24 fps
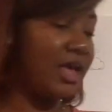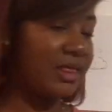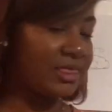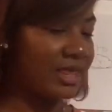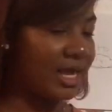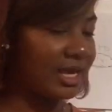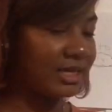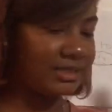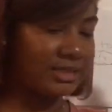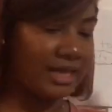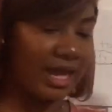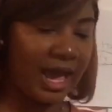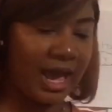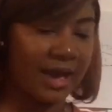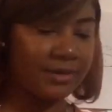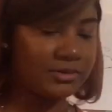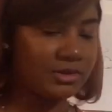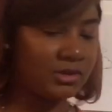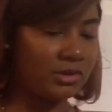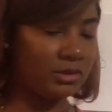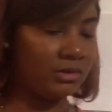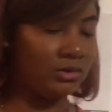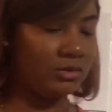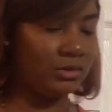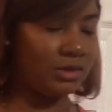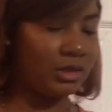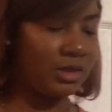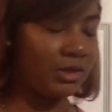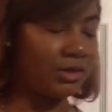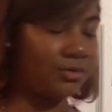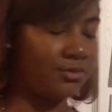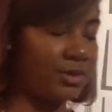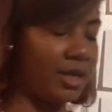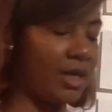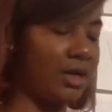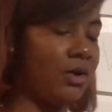That's absolutely
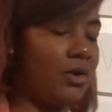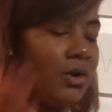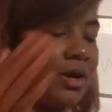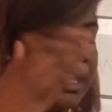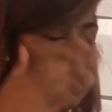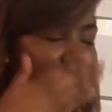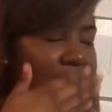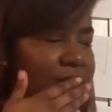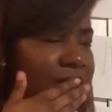correct. Go ahead and